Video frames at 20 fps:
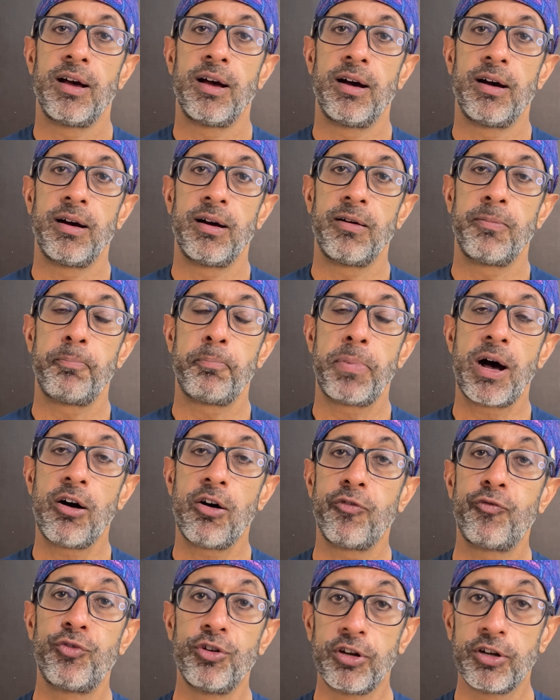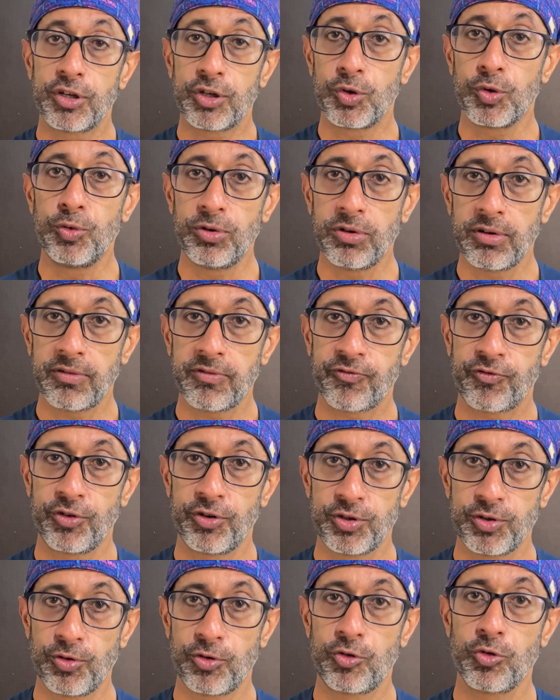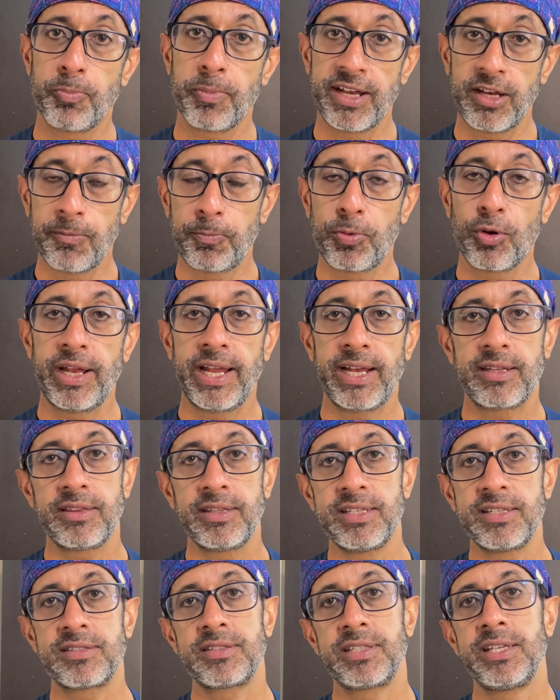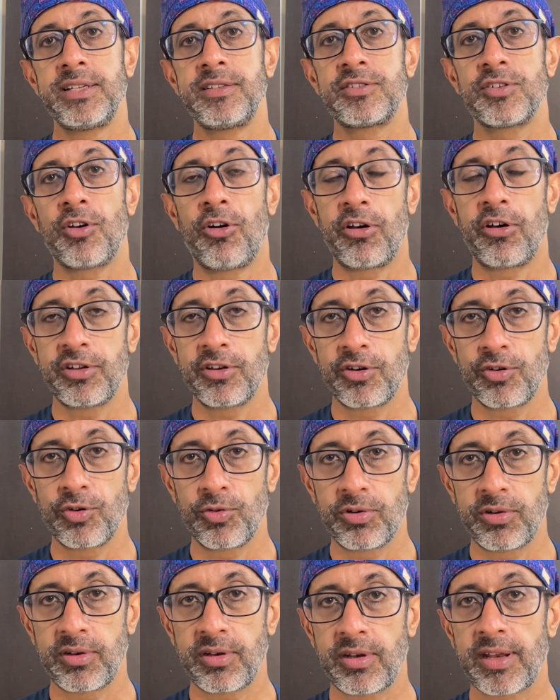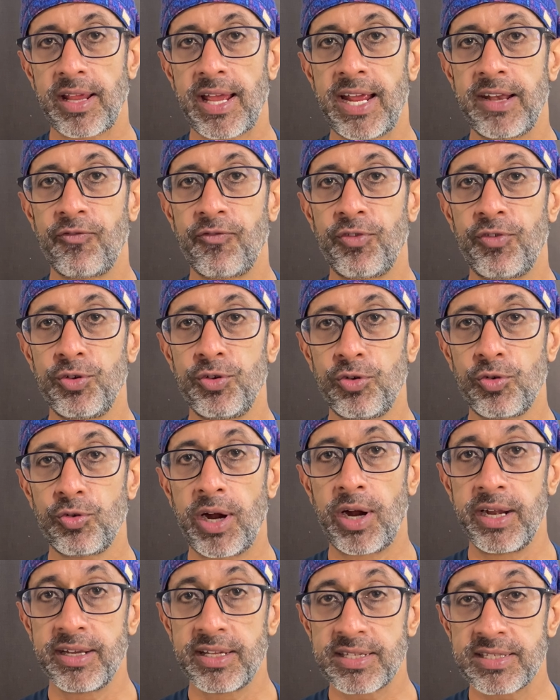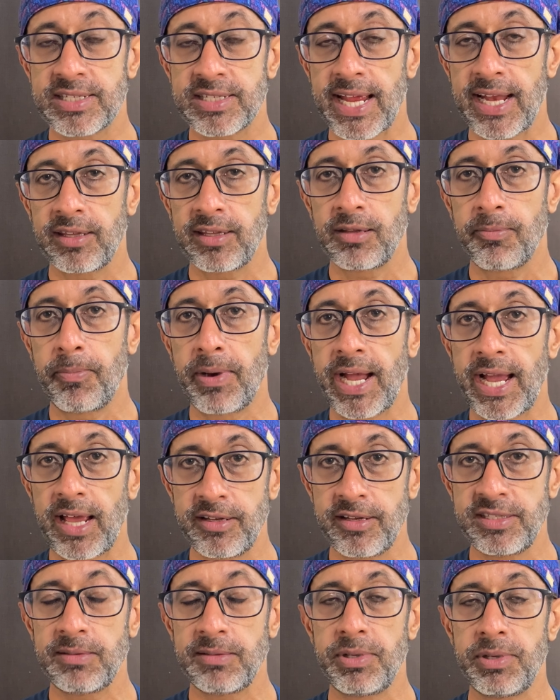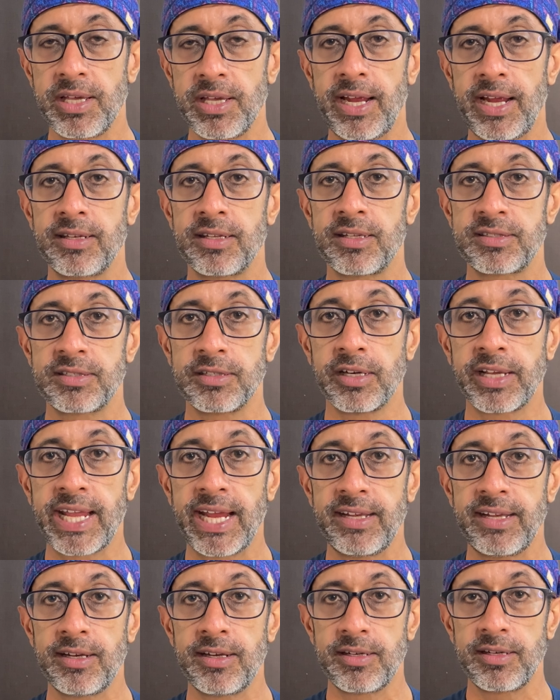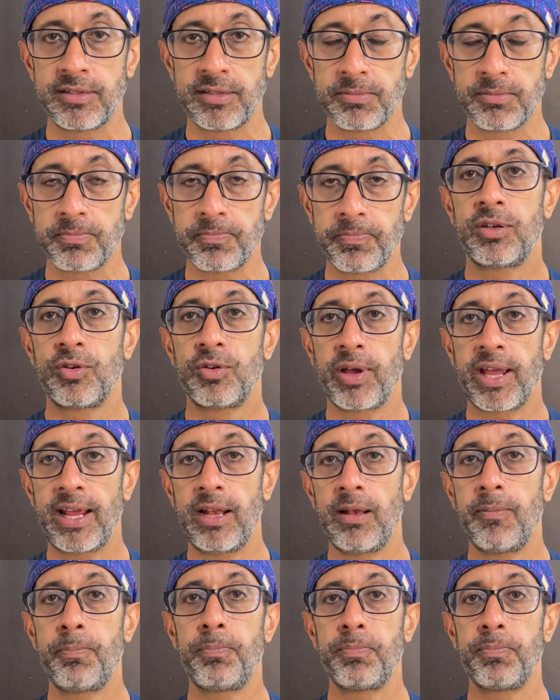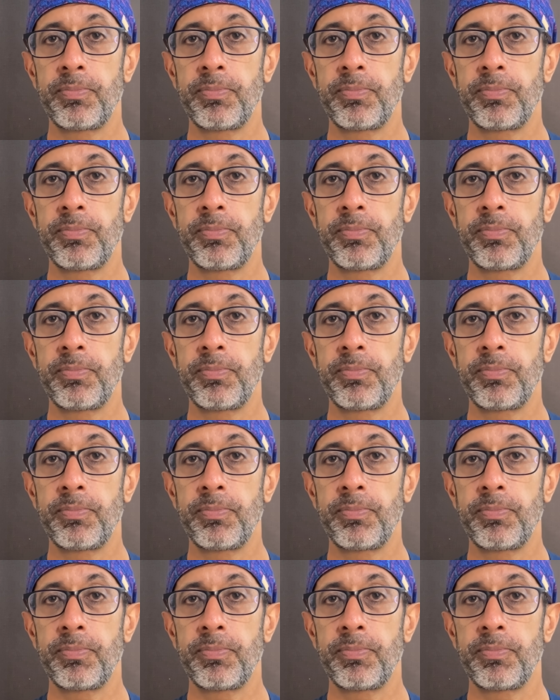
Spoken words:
powerful tool for you to manipulate these things on your own and for you to understand the biology behind the circadian rhythm to help